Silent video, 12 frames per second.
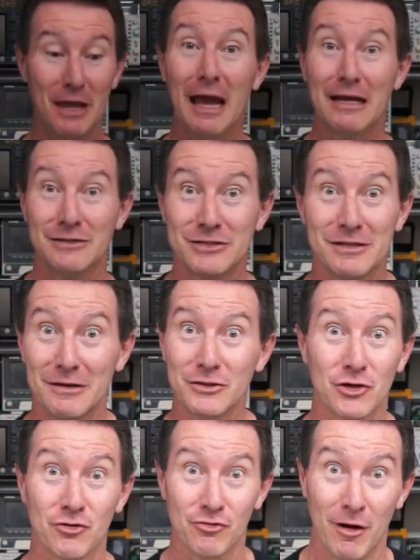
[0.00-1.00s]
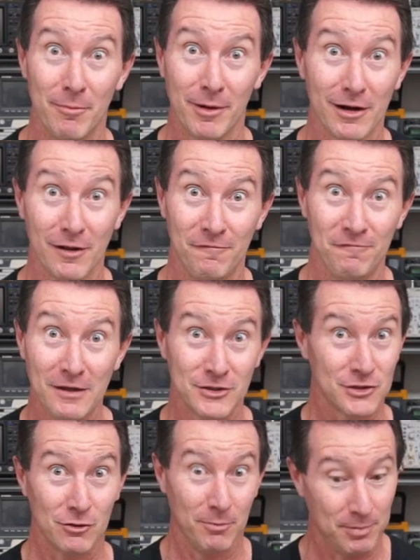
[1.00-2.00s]
yes, it's a criminal
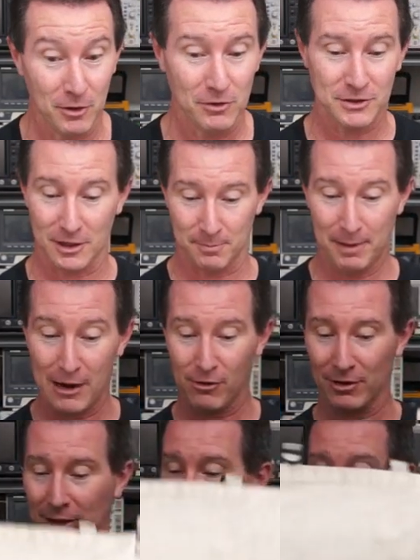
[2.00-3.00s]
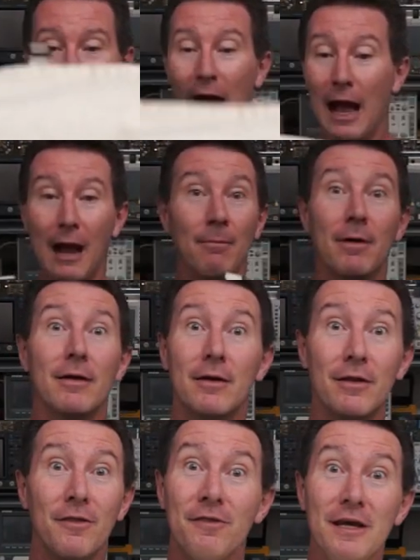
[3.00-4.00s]
offence to abuse it, apparently. Um,
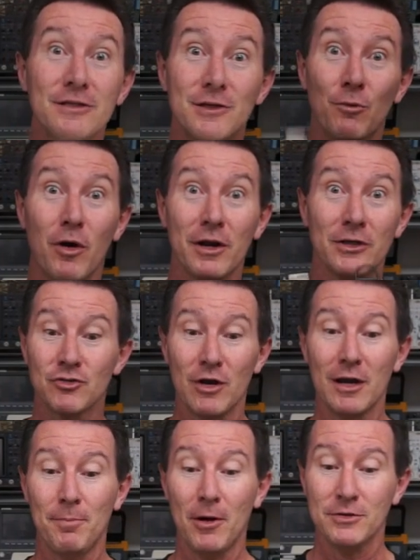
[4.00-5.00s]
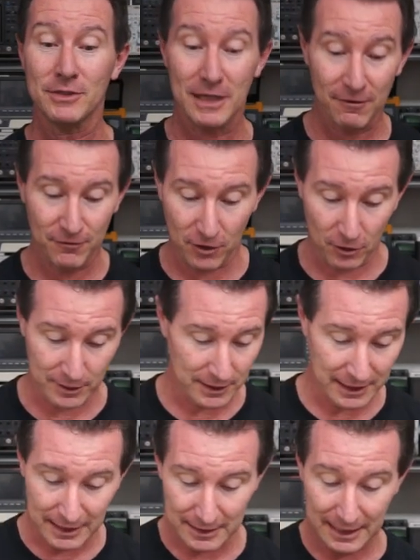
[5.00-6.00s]
these are what Australia Post give you when
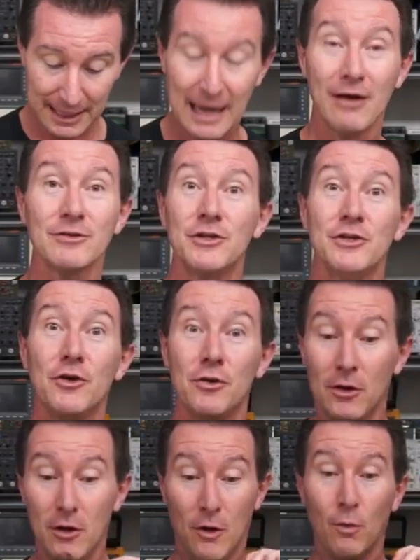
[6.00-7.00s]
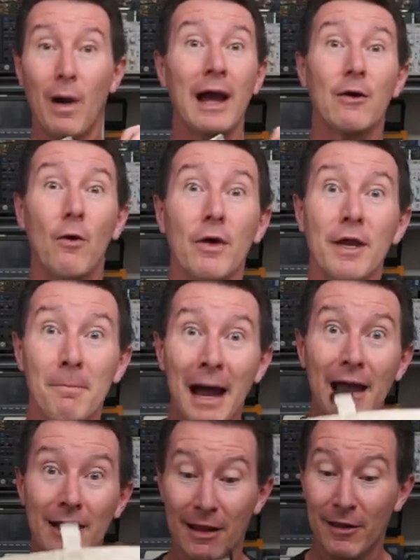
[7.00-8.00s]
you get an account and you whack all your
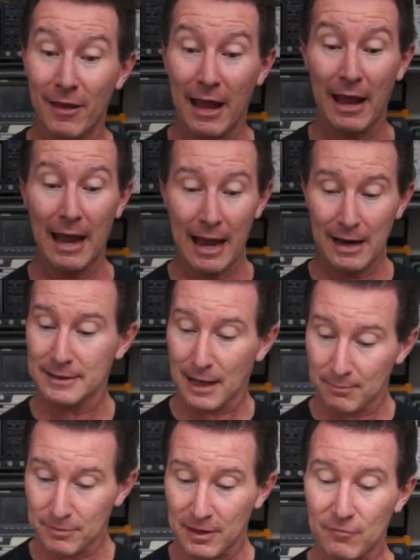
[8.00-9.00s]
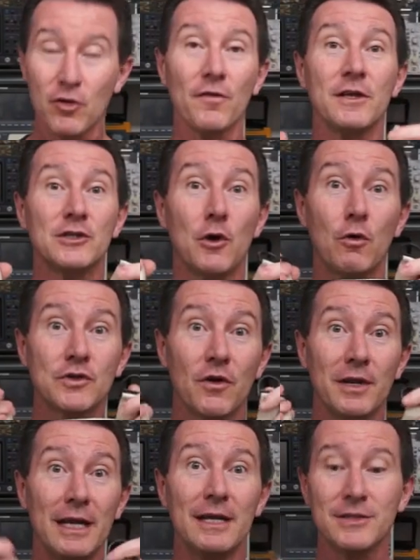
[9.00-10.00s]
mail in there. And um, they've got these hooks
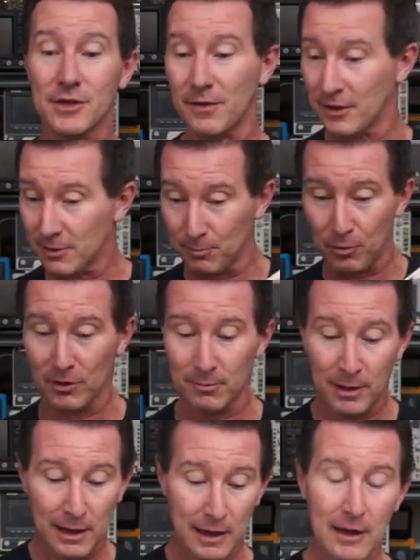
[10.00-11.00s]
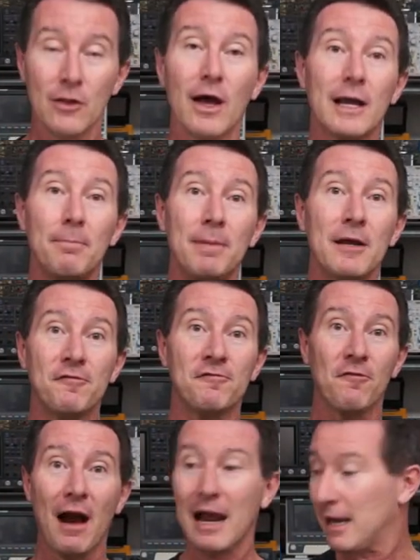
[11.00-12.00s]
on here so that you can put them in like a big
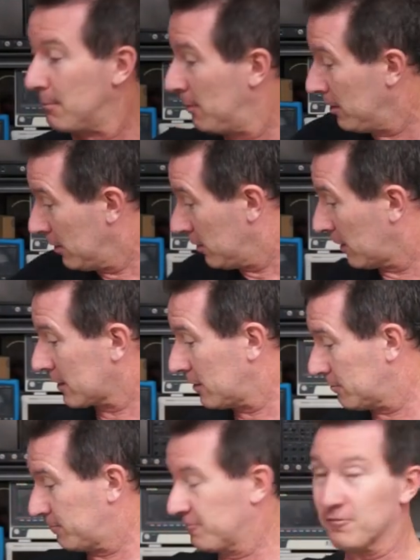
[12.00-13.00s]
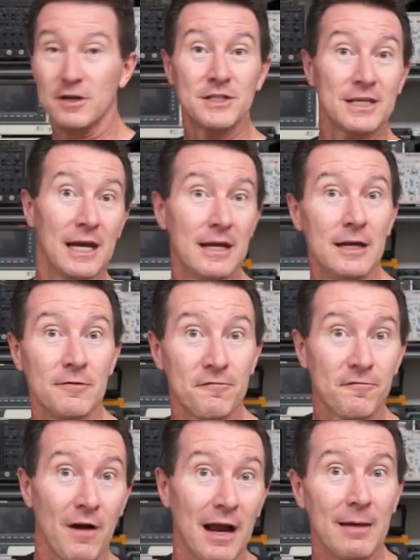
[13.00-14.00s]
frame, like a freestanding
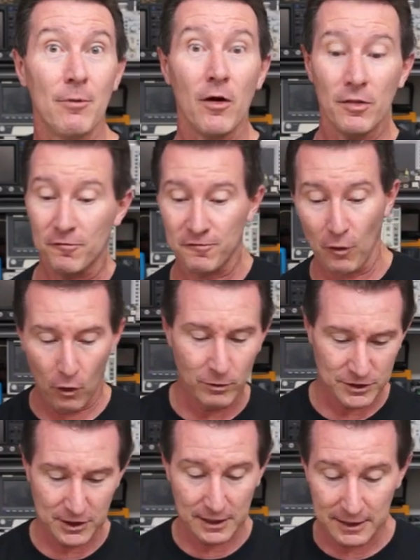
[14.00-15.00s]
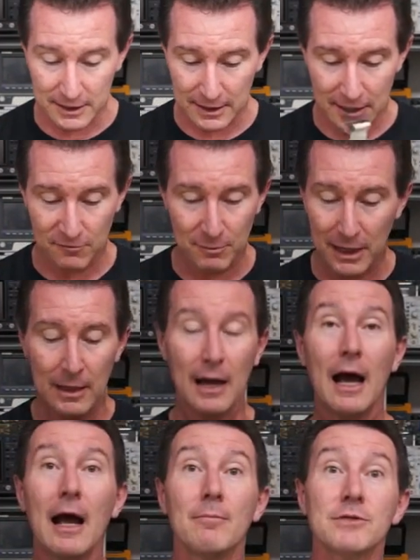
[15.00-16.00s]
frame on the floor, which they didn't give me,
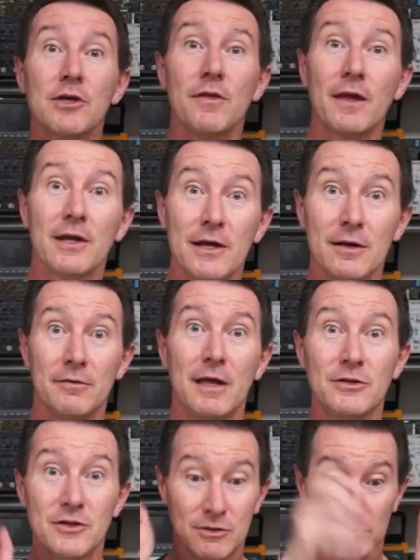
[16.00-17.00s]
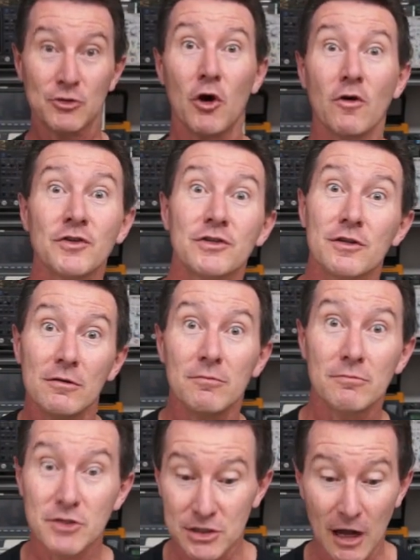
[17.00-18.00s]
um, so that you can then just toss the
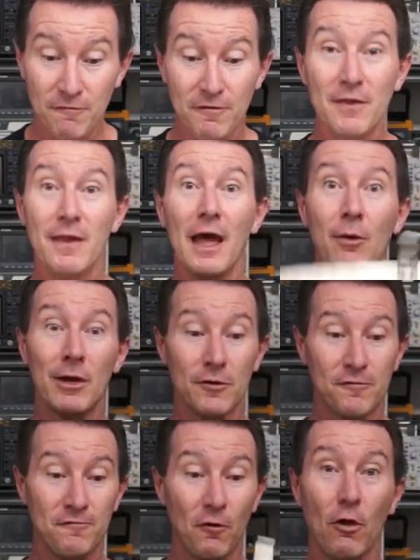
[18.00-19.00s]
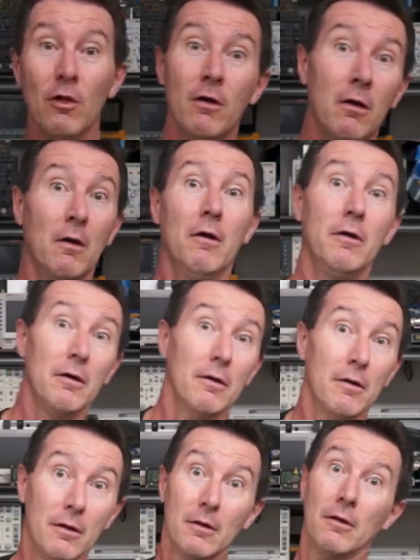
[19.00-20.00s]
stuff in there when it's full,
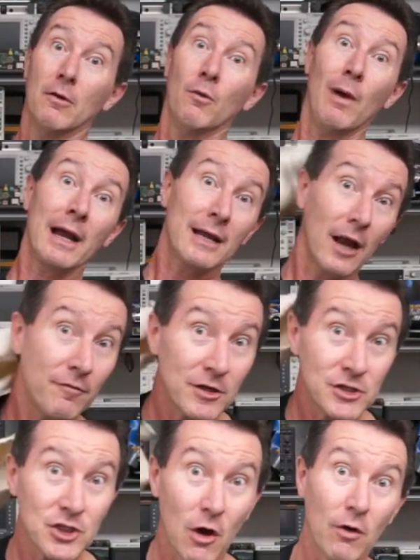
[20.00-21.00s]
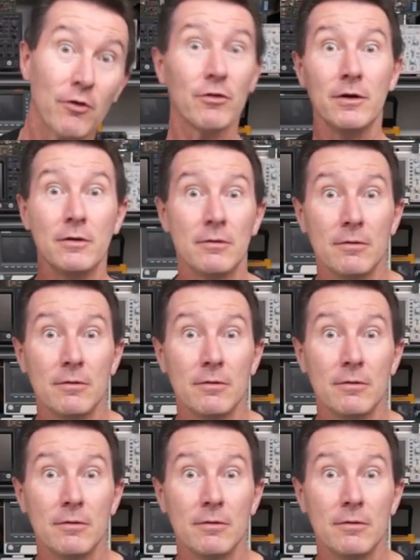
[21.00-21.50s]
whack it over your shoulder and